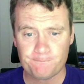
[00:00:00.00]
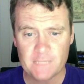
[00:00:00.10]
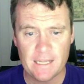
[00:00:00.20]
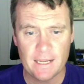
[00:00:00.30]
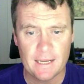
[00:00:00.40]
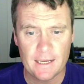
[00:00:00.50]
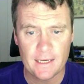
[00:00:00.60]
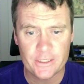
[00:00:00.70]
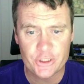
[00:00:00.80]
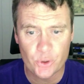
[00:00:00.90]

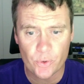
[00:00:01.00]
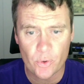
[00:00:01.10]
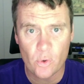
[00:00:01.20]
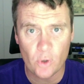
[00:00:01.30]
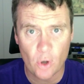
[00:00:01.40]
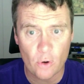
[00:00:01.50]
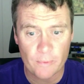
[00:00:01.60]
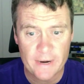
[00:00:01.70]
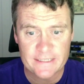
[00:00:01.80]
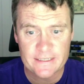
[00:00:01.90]
Short or long
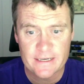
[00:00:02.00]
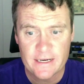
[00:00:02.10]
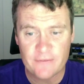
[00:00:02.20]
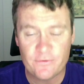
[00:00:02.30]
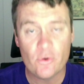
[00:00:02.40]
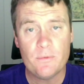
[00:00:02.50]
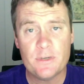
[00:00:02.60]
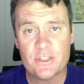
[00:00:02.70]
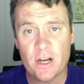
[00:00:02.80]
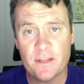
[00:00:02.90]
rest. If the group
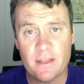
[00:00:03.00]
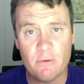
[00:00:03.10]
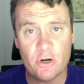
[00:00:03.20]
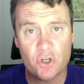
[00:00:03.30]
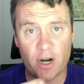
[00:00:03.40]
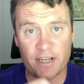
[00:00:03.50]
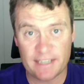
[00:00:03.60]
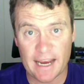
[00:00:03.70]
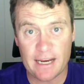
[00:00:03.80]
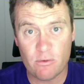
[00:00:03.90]
decide they want to try and
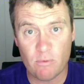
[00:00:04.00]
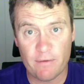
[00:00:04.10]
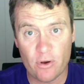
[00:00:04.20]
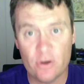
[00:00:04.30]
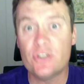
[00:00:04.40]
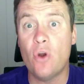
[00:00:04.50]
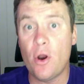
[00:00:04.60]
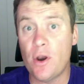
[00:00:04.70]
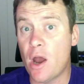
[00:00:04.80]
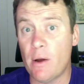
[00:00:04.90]
take one of those,
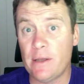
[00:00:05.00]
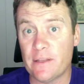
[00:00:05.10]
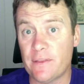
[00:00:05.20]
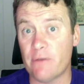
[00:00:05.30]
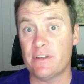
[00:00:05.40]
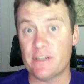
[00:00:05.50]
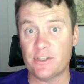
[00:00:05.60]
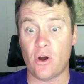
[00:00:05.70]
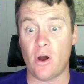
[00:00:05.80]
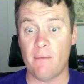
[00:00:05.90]
not knowing that there is a
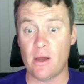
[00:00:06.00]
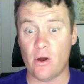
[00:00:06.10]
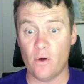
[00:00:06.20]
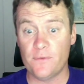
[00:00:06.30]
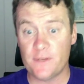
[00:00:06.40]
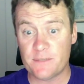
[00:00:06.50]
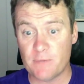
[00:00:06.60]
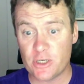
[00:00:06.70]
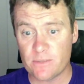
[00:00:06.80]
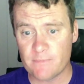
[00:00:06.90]
timer on this
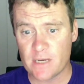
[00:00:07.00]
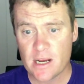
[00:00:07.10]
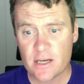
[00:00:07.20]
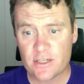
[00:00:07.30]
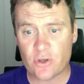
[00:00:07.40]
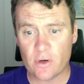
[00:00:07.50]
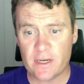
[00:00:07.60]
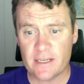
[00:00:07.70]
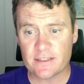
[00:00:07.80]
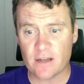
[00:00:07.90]
mission,
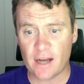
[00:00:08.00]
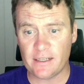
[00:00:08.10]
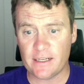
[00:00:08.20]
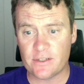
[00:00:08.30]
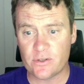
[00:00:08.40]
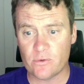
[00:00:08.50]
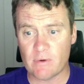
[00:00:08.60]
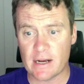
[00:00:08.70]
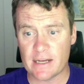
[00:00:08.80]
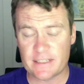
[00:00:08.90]
Stonky is likely
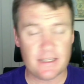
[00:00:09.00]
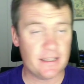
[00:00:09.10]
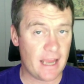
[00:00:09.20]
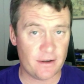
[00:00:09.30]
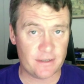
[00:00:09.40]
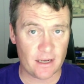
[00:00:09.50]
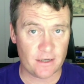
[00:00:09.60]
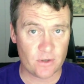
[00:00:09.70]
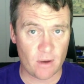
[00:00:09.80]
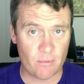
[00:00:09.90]
to see the countdown
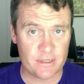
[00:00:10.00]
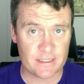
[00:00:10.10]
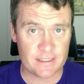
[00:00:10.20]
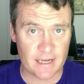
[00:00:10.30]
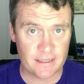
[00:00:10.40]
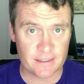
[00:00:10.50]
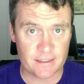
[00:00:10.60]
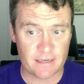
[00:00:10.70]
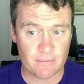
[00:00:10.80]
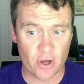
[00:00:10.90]
timer, as it states, at
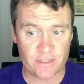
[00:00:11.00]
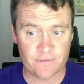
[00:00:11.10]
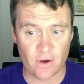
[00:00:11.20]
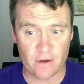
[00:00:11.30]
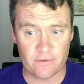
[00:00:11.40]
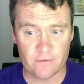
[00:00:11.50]
T-5.